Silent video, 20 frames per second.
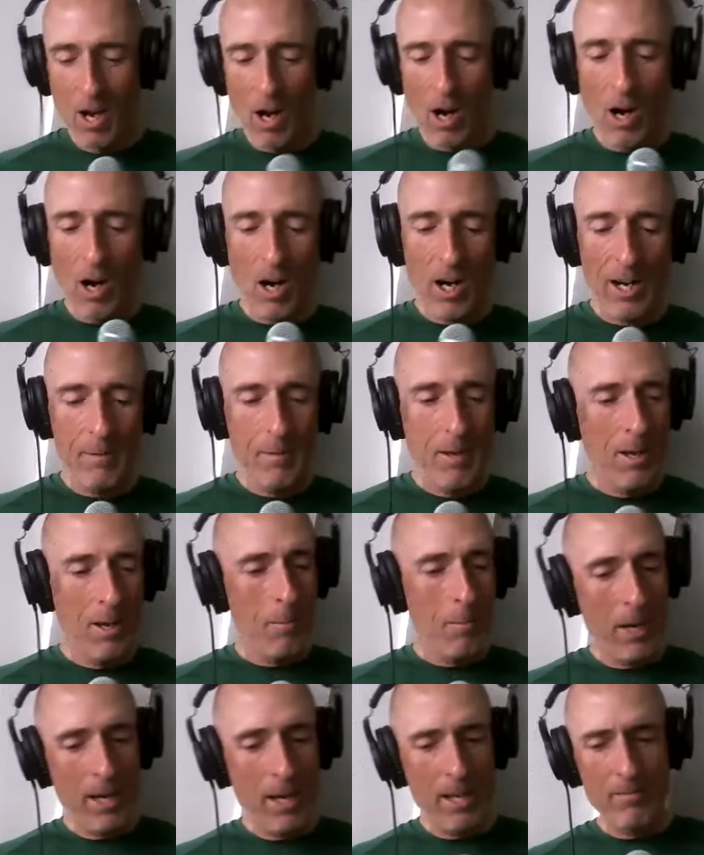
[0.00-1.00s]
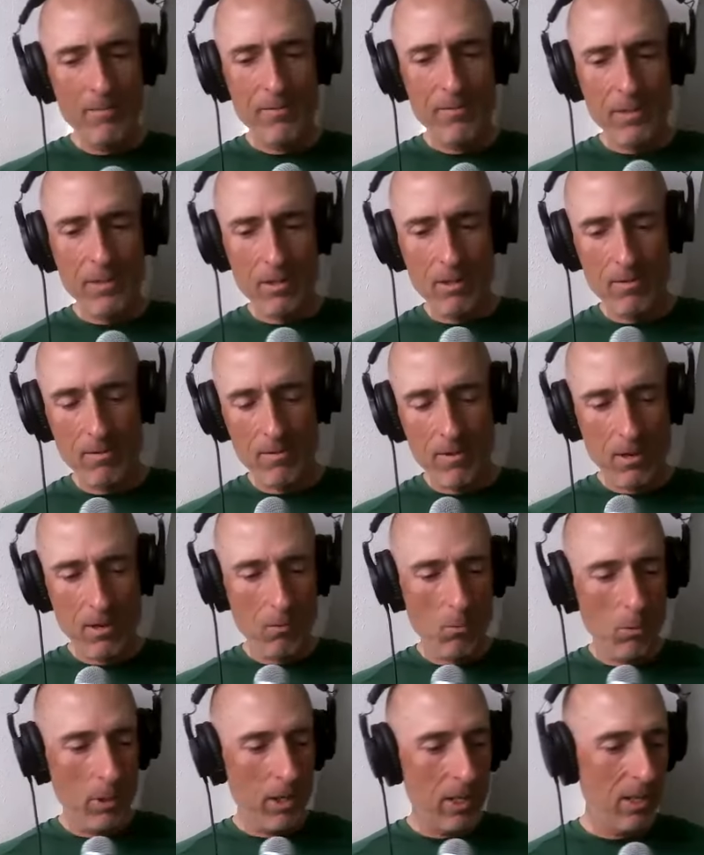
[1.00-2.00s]
all right, man,
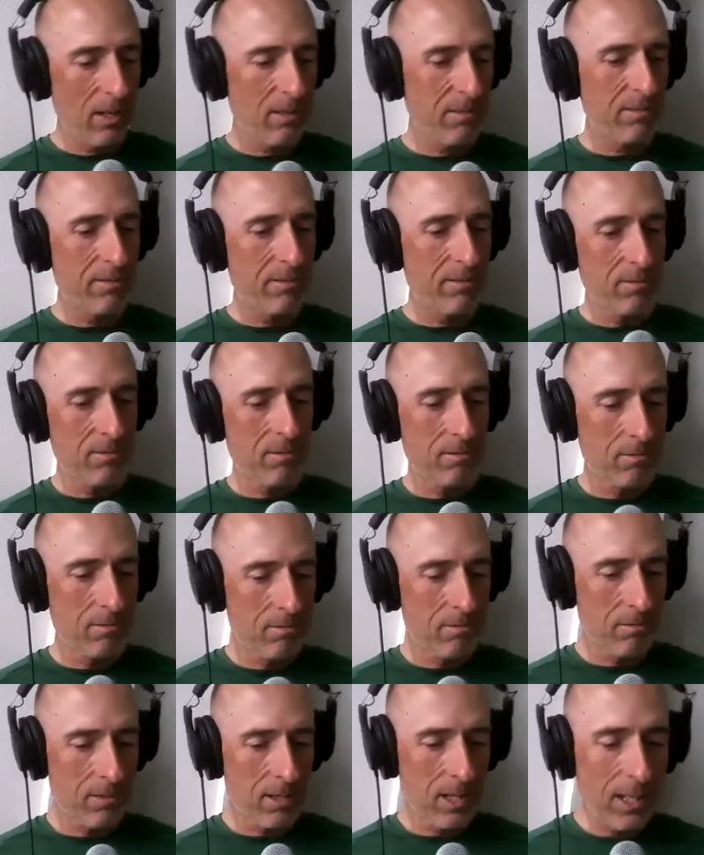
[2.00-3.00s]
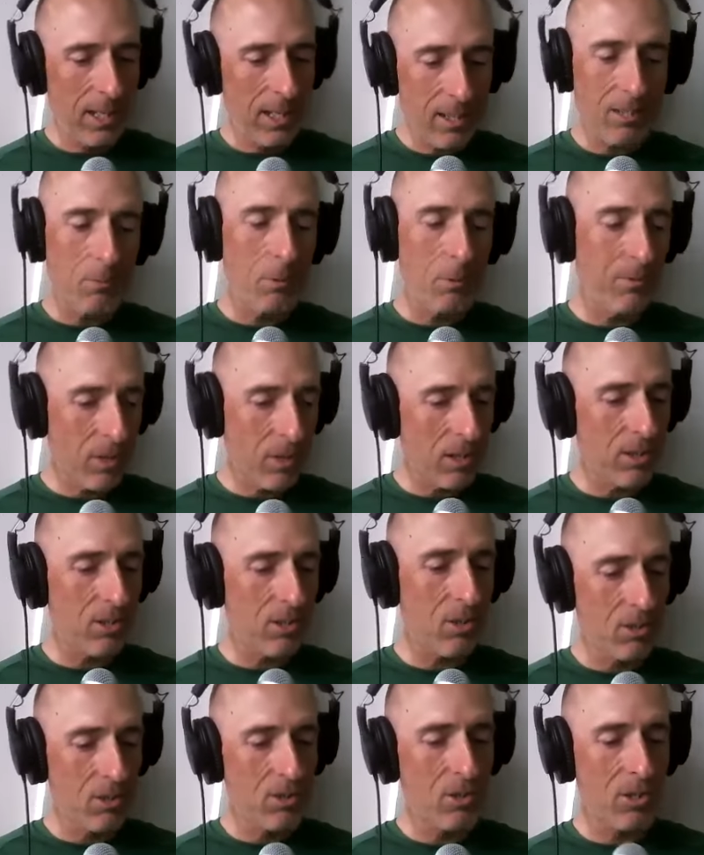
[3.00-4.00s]
we have, I think we touched
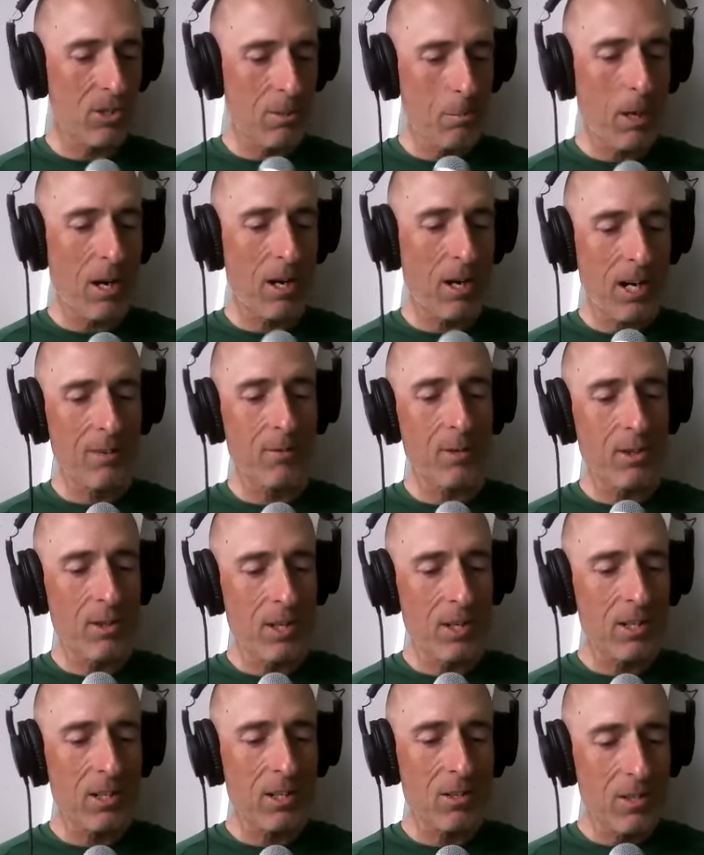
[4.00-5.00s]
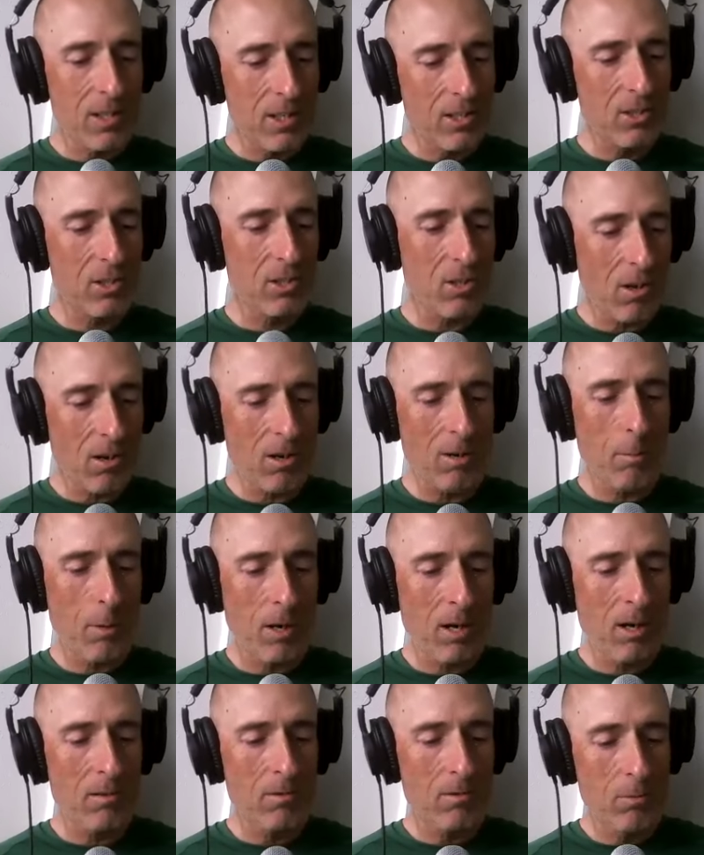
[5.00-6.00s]
on just about everything there is to talk
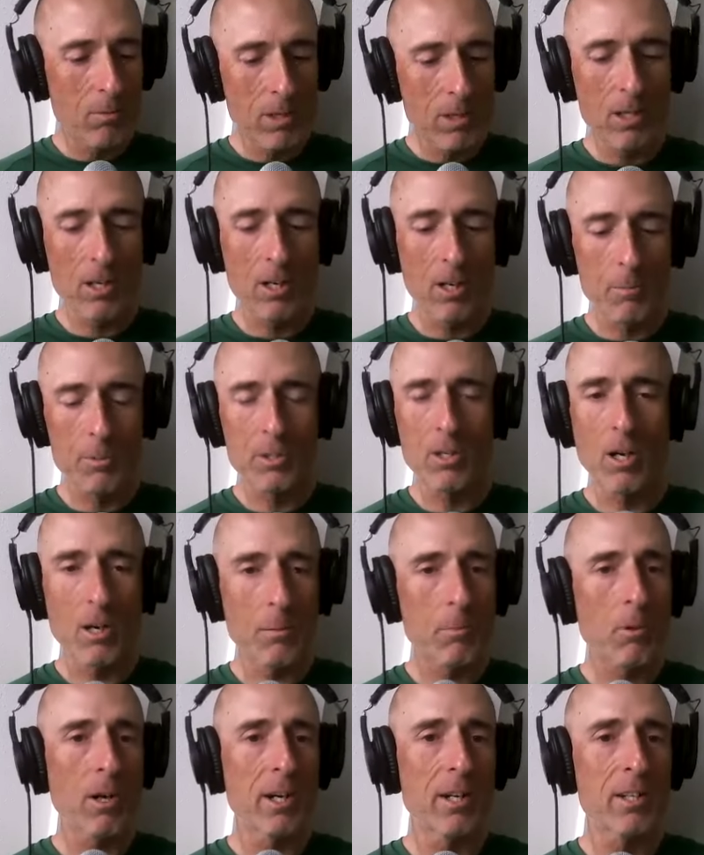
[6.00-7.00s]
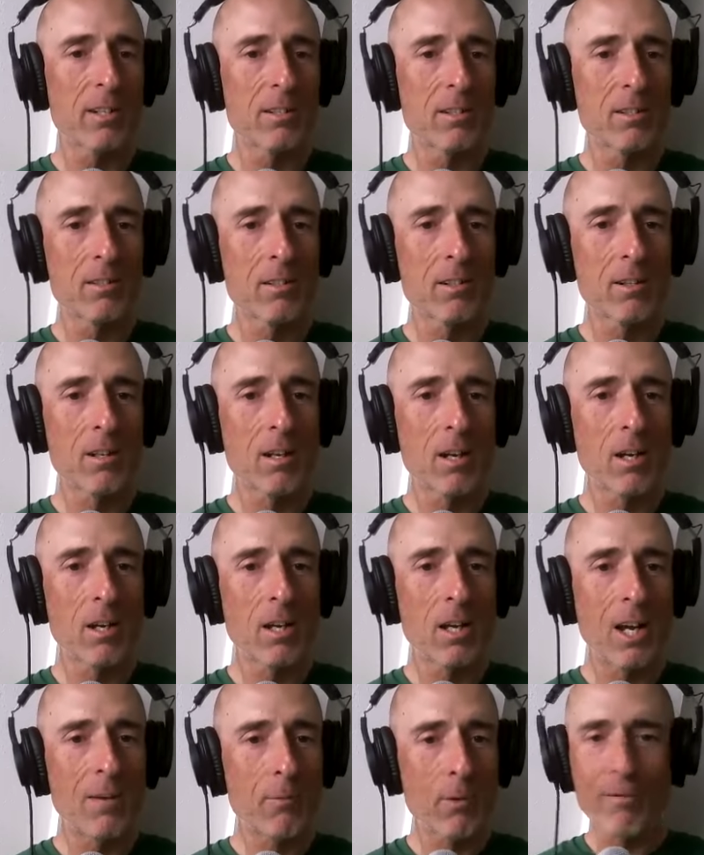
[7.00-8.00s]
about when it comes to upgrading.
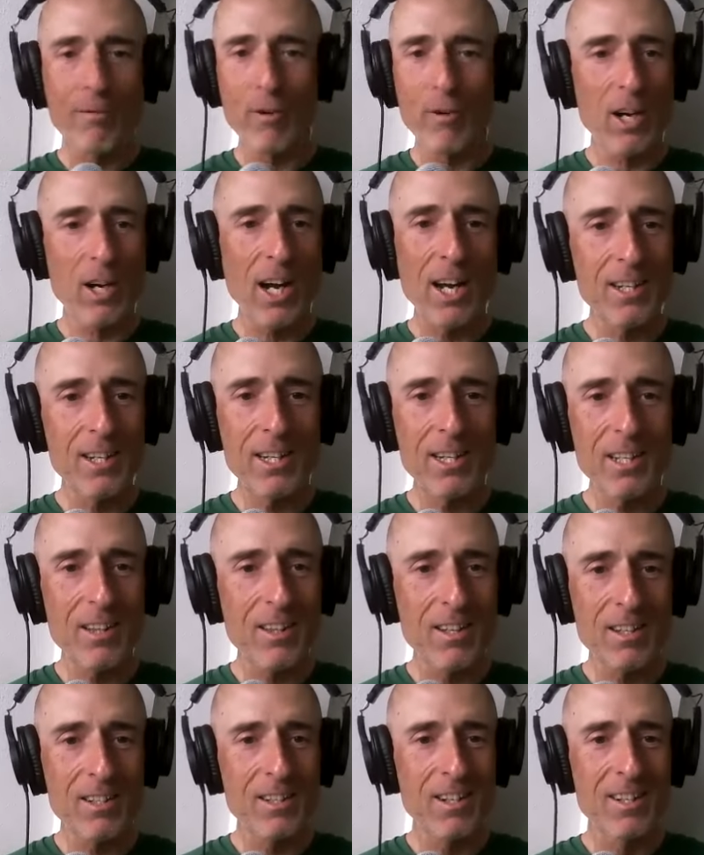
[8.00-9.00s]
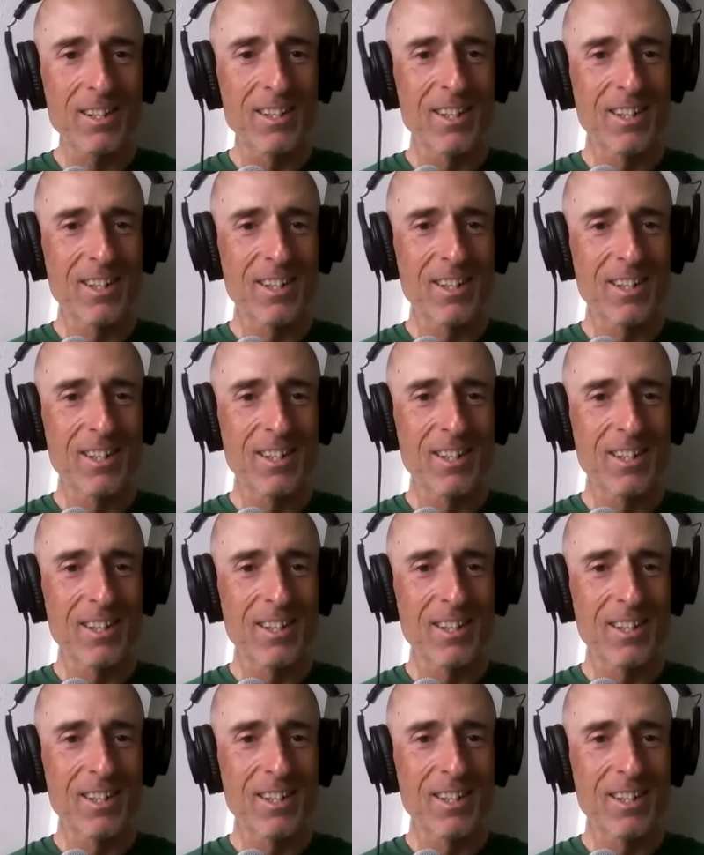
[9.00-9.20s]
Have we forgotten so. anything?